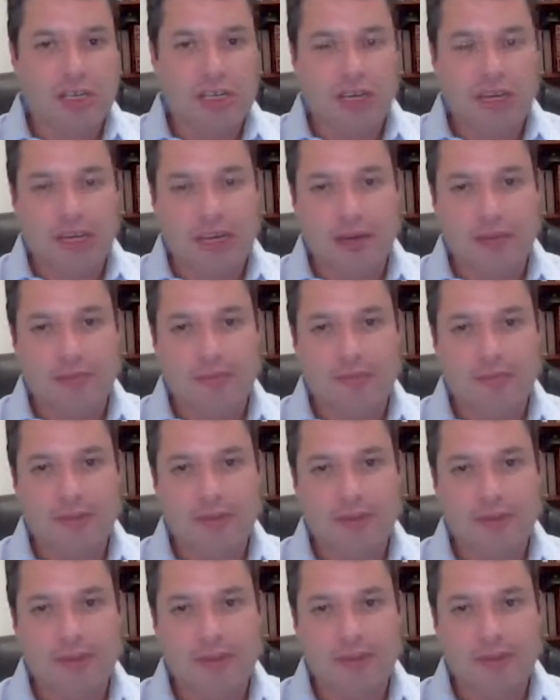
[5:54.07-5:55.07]

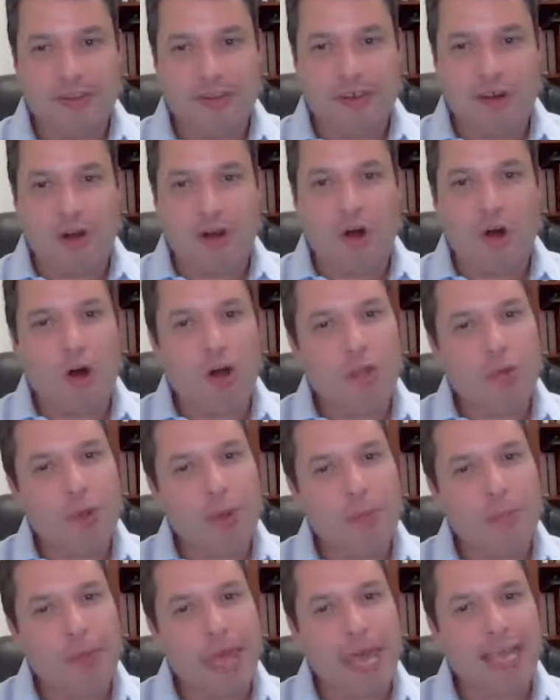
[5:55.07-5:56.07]
all the
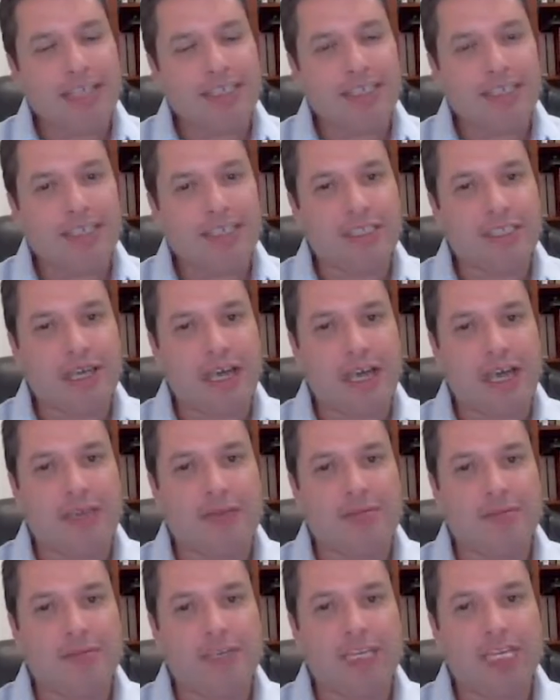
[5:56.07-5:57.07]
way back to the
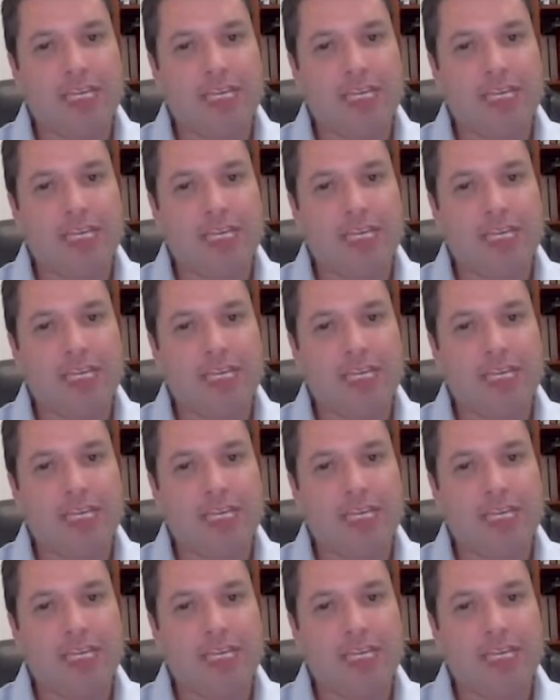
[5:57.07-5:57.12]
time,